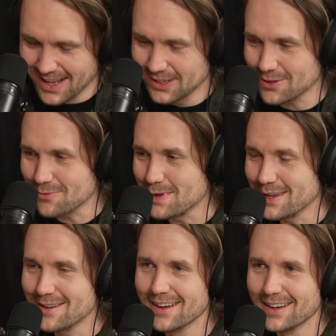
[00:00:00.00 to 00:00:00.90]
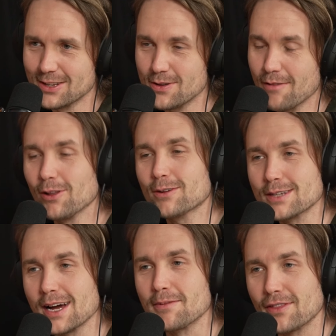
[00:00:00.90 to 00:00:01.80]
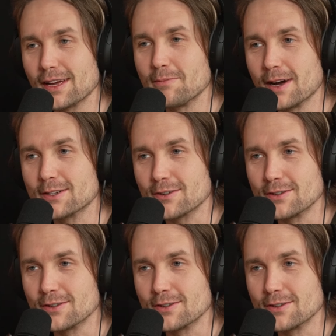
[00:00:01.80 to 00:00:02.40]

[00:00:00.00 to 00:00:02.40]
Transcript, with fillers: So you'd be, you'd have a long time to think about your